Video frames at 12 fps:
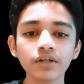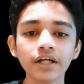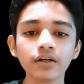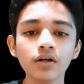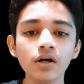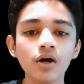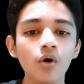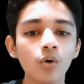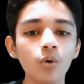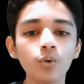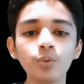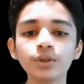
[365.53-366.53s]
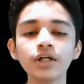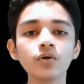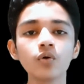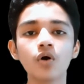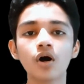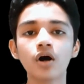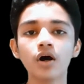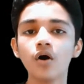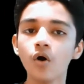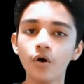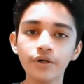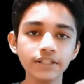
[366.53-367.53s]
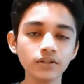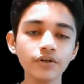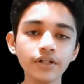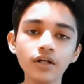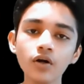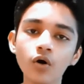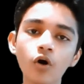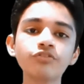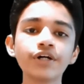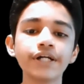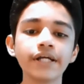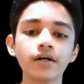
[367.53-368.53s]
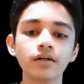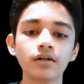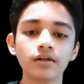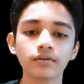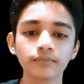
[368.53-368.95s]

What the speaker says: We can go with the rook, horizontal or vertical.